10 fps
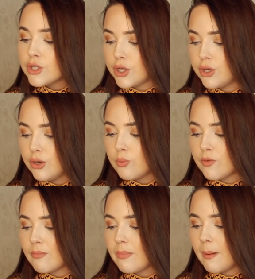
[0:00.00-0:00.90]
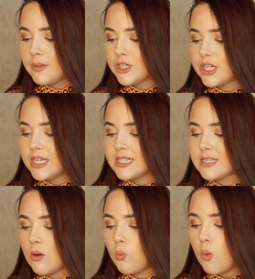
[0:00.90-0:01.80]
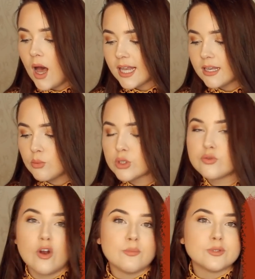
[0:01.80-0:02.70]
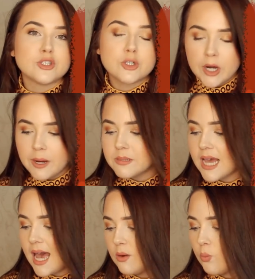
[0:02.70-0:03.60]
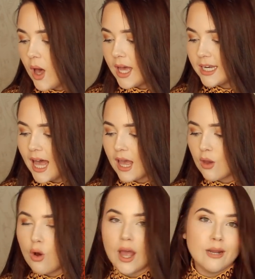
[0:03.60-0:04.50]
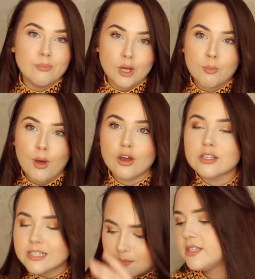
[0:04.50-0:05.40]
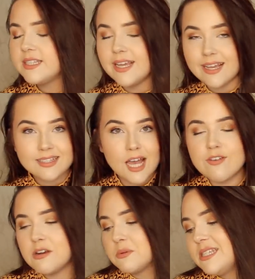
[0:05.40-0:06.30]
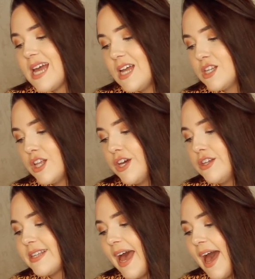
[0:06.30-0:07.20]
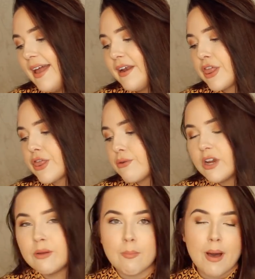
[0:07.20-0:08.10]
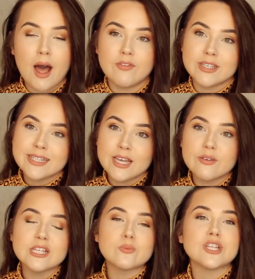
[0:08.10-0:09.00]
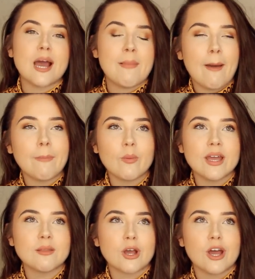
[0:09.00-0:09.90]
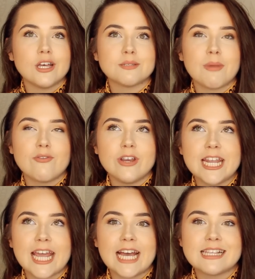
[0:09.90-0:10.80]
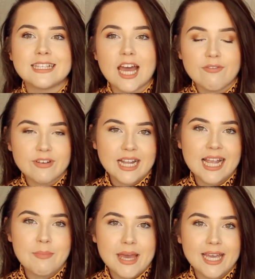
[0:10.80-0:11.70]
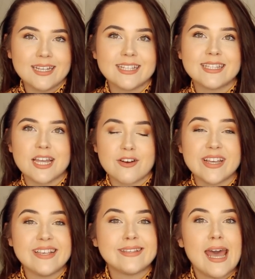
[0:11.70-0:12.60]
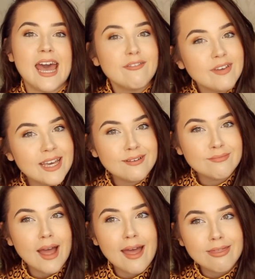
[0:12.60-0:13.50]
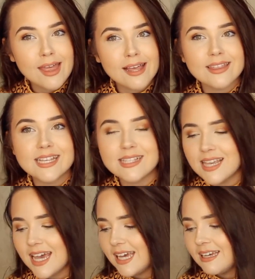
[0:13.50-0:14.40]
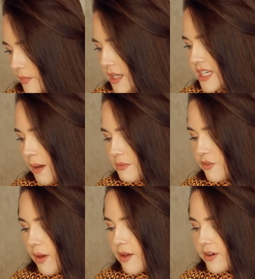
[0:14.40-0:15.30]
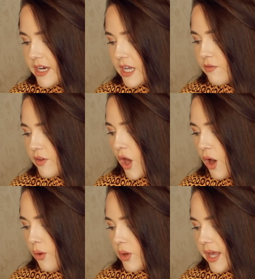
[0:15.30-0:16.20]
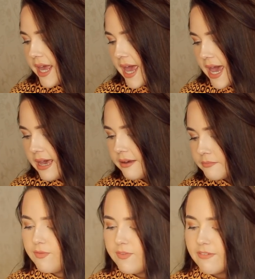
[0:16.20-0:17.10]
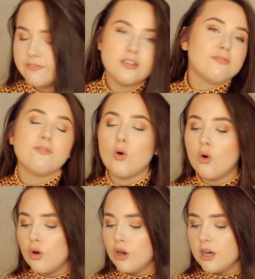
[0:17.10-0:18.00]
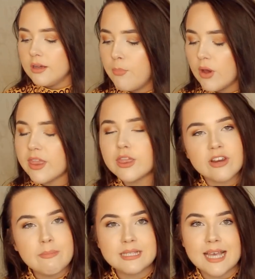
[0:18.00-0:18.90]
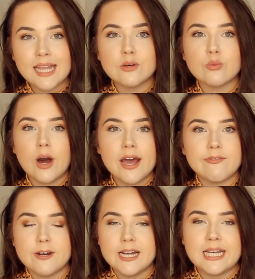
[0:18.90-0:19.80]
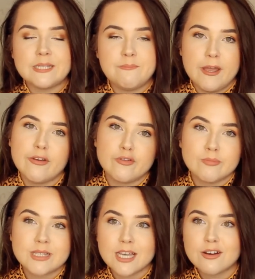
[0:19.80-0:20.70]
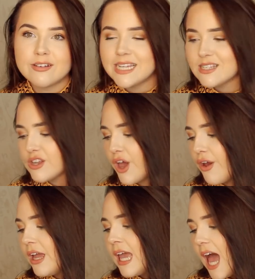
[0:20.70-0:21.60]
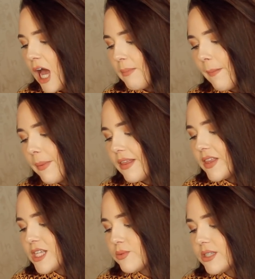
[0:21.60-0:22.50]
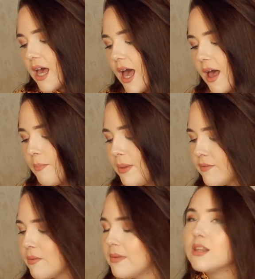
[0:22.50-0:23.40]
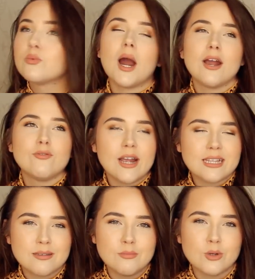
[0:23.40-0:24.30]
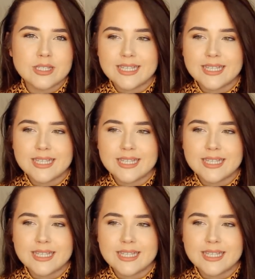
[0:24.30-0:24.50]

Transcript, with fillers: two were from publishers, one was from Scribd, and one I got in a book box. Six I read were standalones, and three were part of a series, which I'm happy with because my reading has definitely been series heavy, I think, this year. In terms of my reading for the whole year, fifty-four point three percent of what I've read has been from series, so I'm happy that this was a bit of a month where I read some more